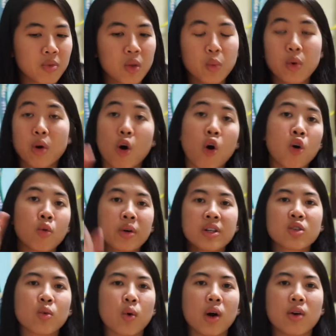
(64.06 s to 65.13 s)
We were always
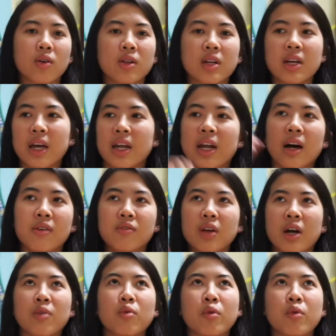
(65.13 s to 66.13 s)
quarreling, and after,